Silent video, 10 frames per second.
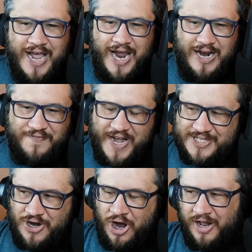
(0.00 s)
And if
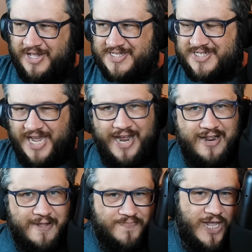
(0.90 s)
that's all it
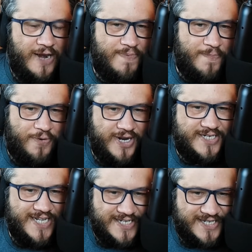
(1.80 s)
said, it'd be pretty
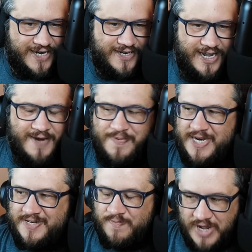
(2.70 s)
decent. It'd
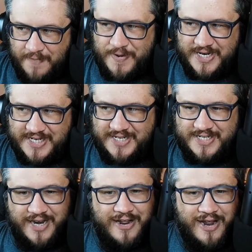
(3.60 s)
be
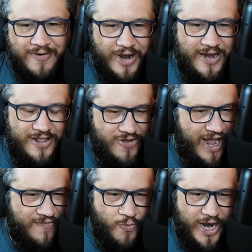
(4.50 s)
decent, right? You
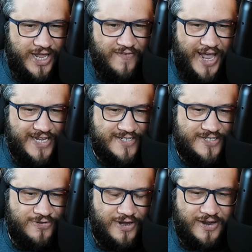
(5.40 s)
have a way to give haste
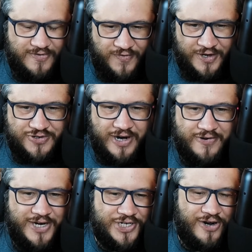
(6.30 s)
to a Voltron
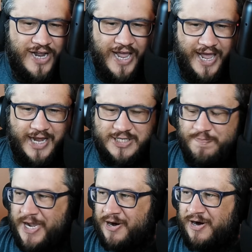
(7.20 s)
creature. It gets
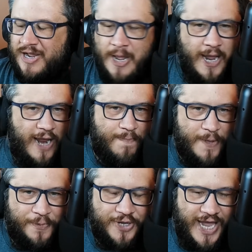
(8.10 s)
bigger, and
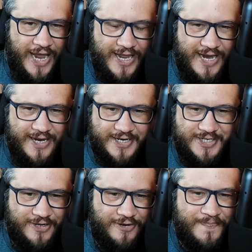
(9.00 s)
people can't edict
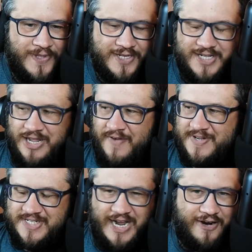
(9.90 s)
you, so that you have to
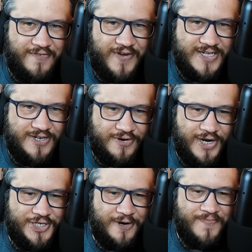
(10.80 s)
sacrifice your
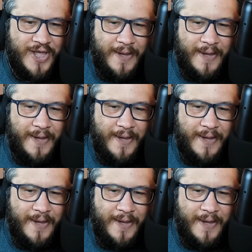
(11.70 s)
creature.